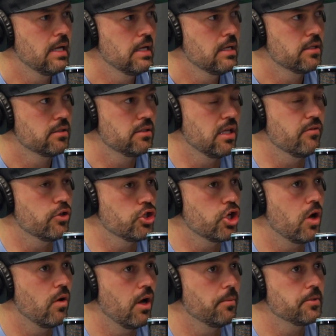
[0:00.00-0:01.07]
Steve and
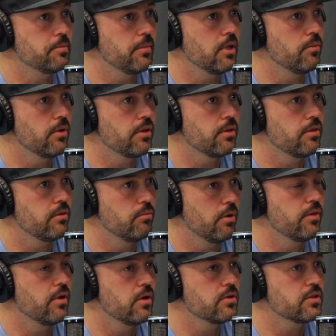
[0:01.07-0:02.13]
Joe helps me with
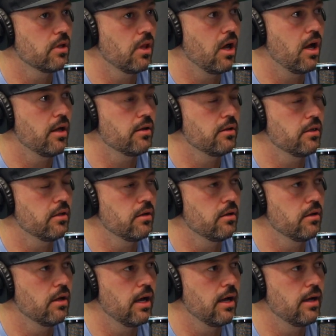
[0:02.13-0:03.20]
those a lot. And then
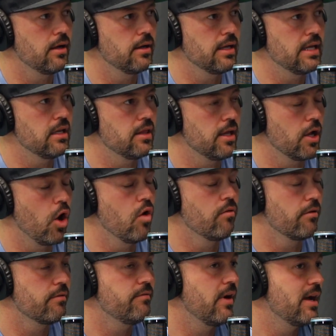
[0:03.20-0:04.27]
anything over
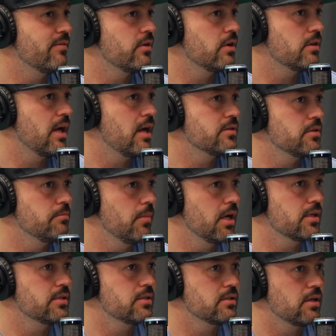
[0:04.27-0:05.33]

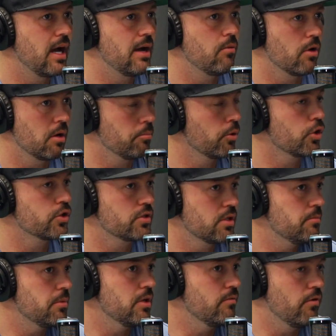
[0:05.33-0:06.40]
$500,000, I want to personally
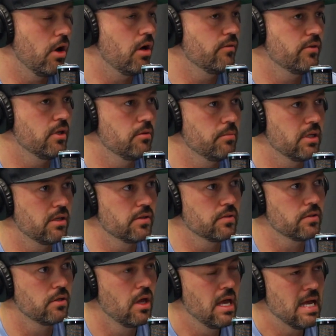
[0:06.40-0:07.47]
be involved in,
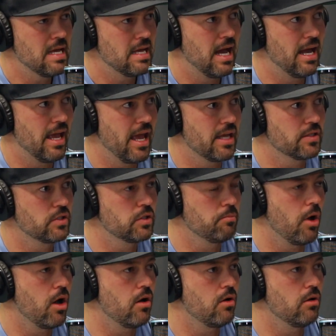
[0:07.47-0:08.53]
because a
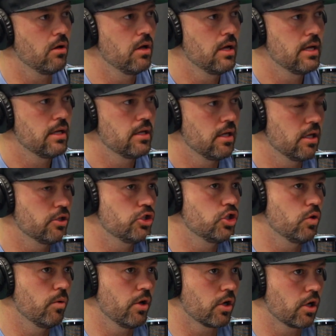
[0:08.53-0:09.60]
small
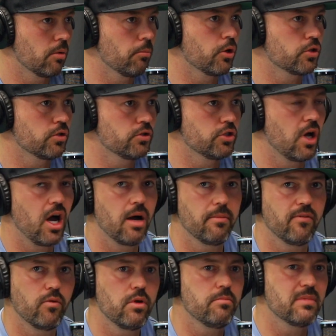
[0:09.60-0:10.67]
issue on a commercial job,
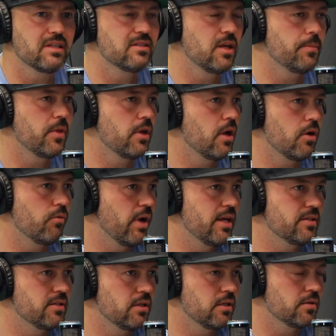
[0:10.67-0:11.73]
if we miss something on
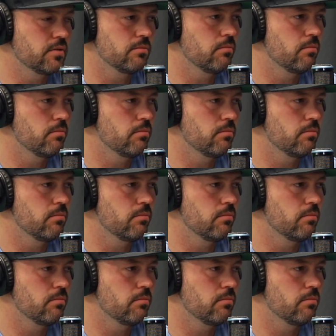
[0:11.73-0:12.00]
resi, because